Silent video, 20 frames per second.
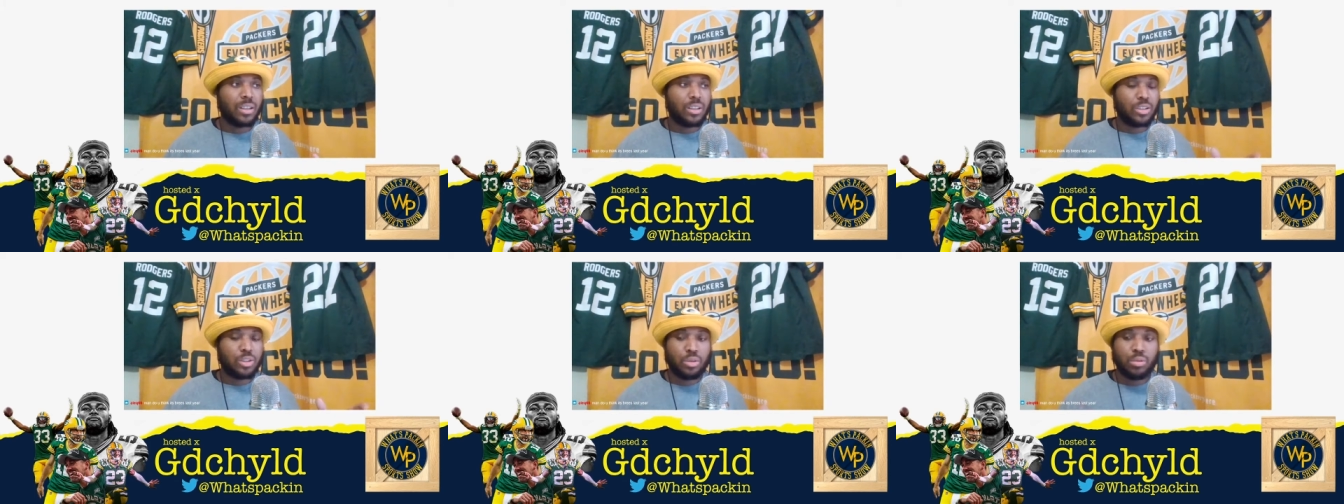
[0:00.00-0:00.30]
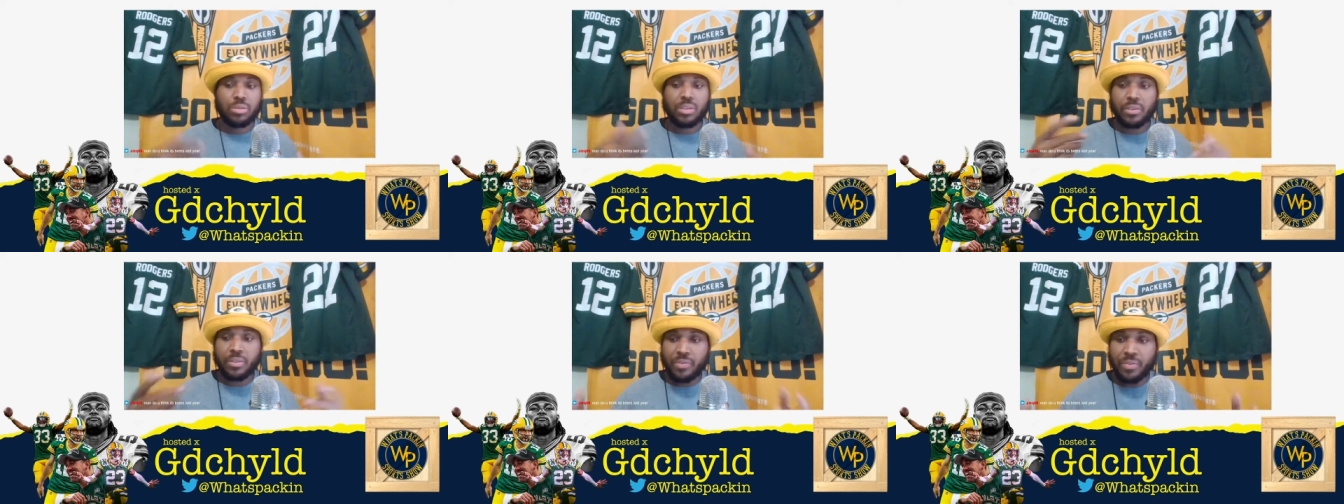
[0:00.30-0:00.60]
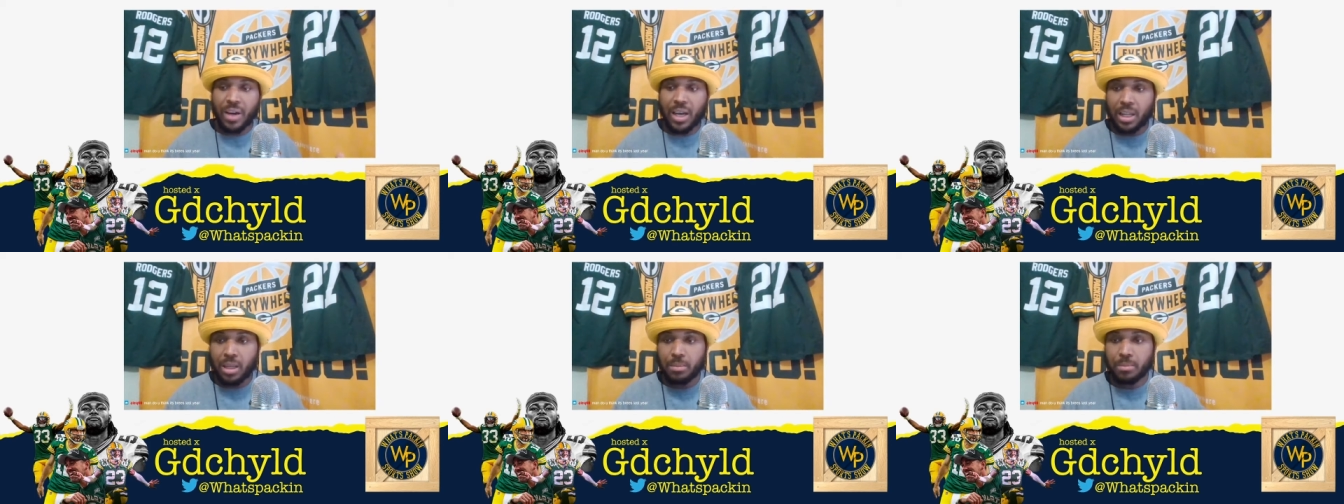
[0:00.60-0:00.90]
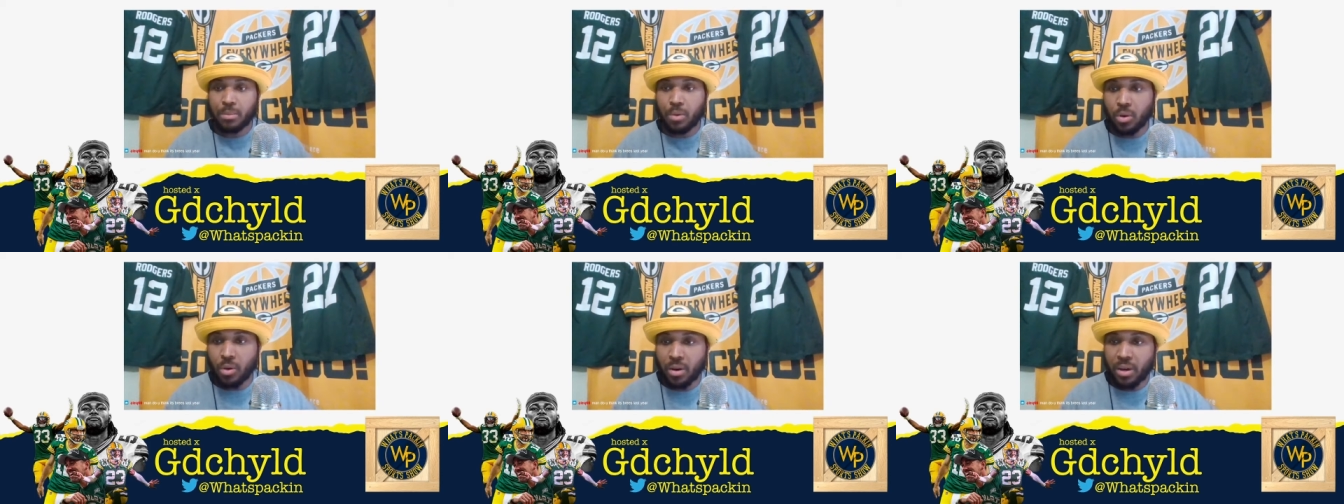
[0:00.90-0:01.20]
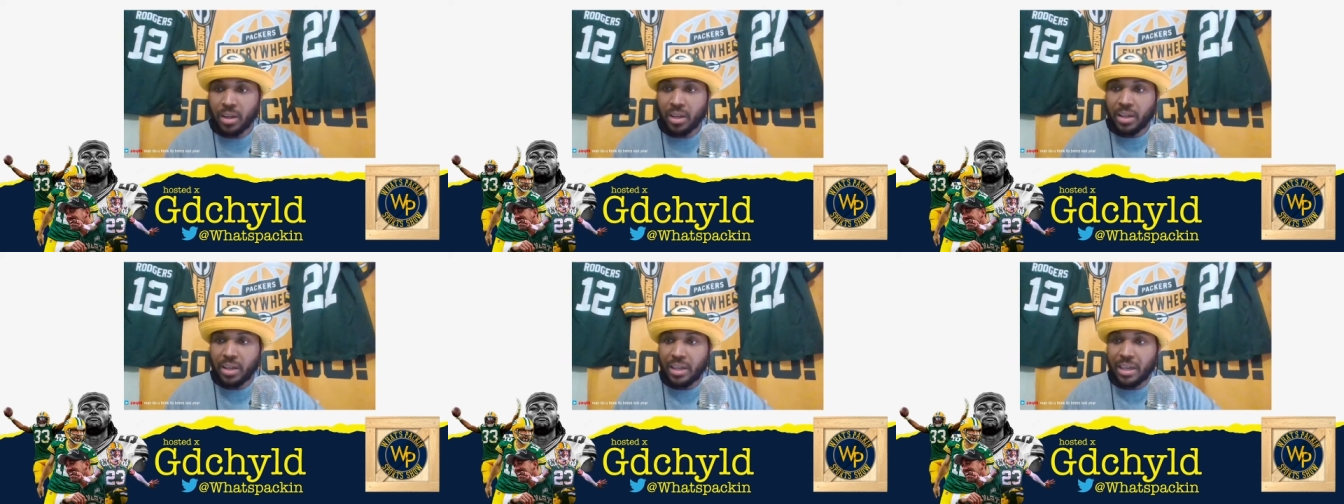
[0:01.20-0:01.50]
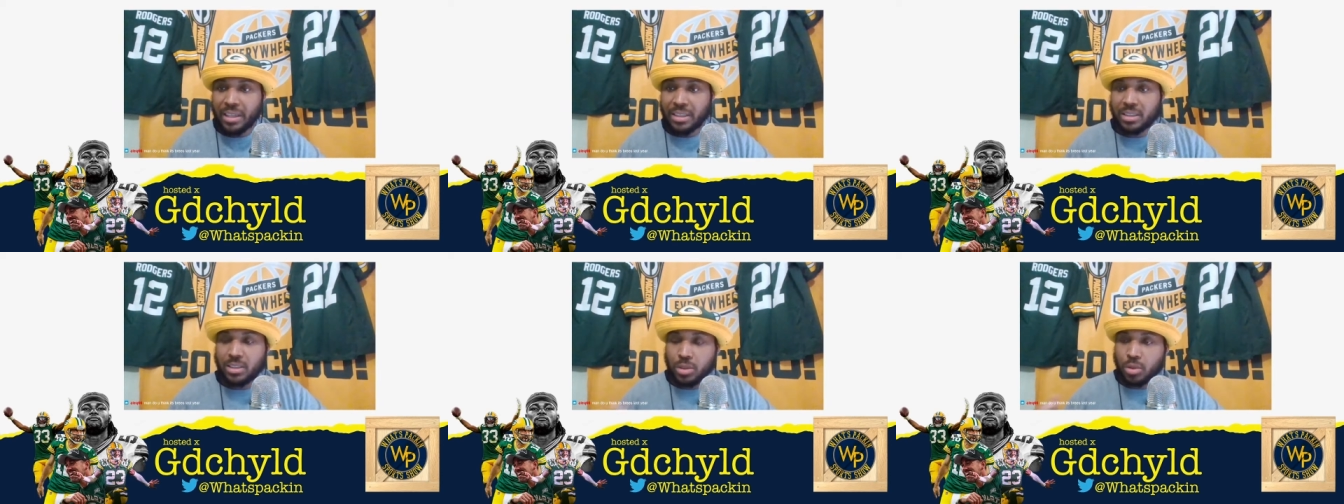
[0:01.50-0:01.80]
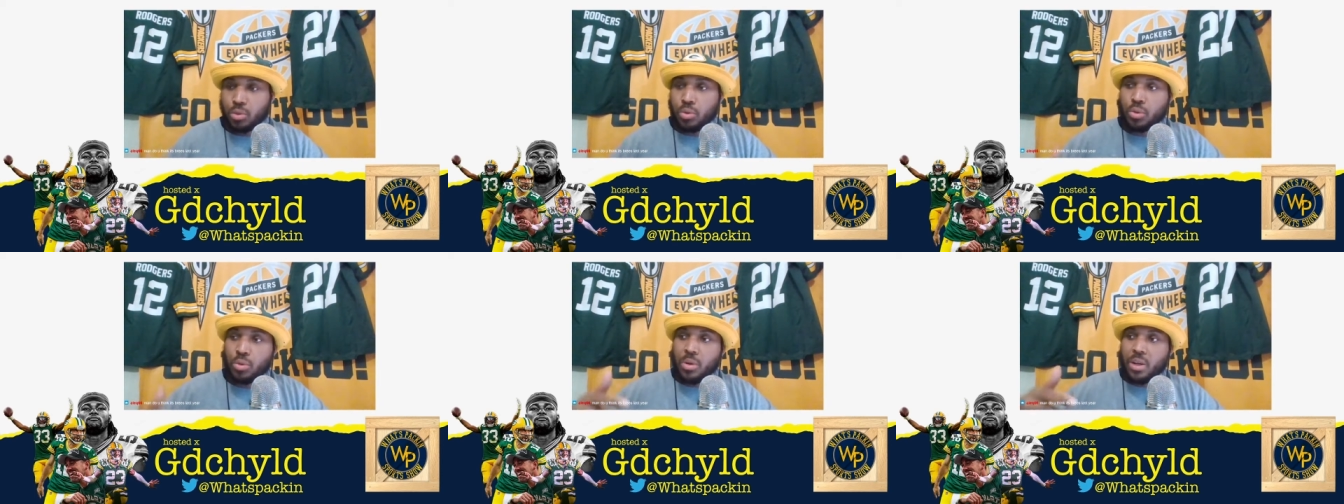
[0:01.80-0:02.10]
to develop more
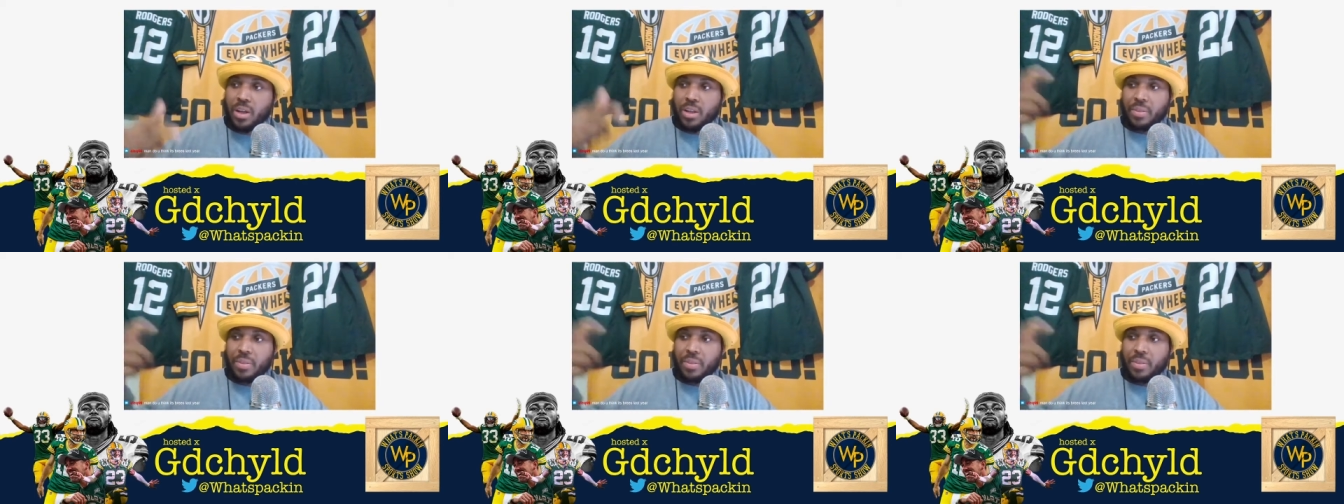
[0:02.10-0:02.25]
into